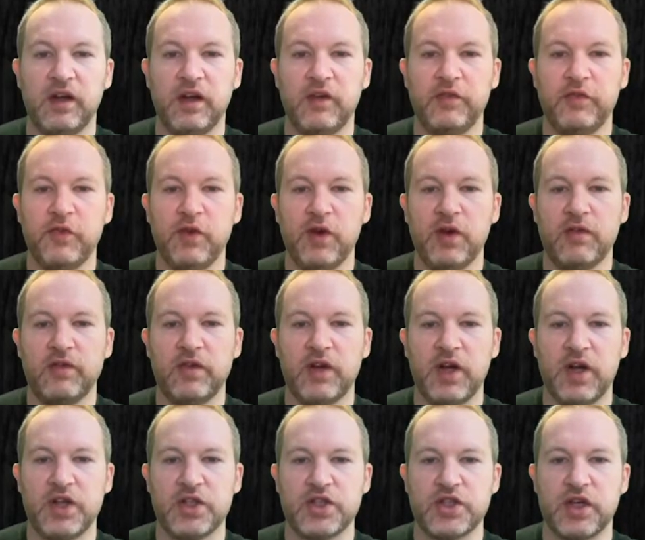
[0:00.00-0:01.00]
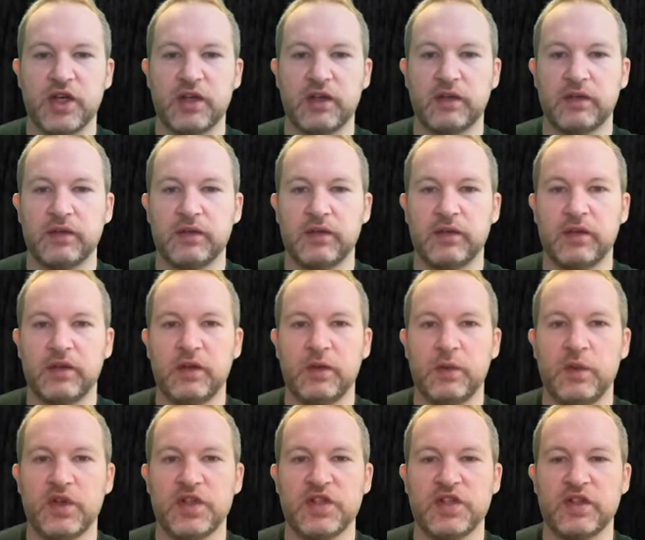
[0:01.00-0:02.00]
a foil version,
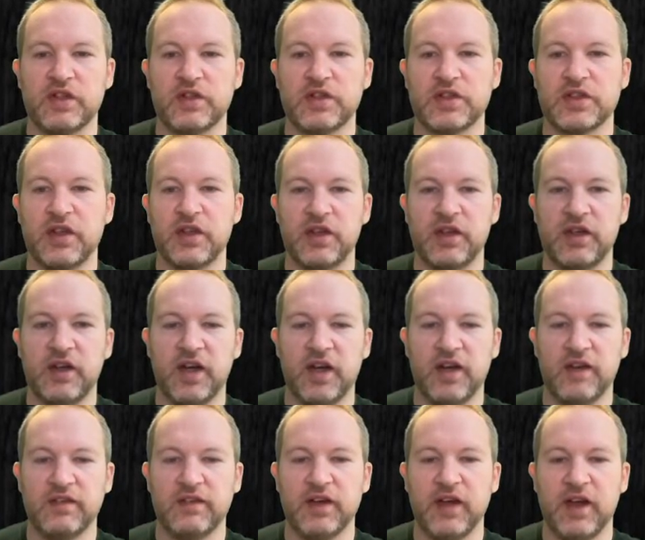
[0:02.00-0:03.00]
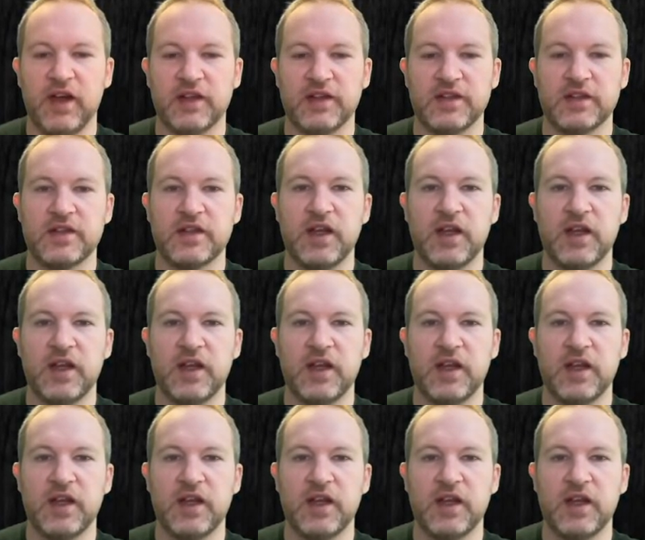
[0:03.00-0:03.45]
which looks kind of nice.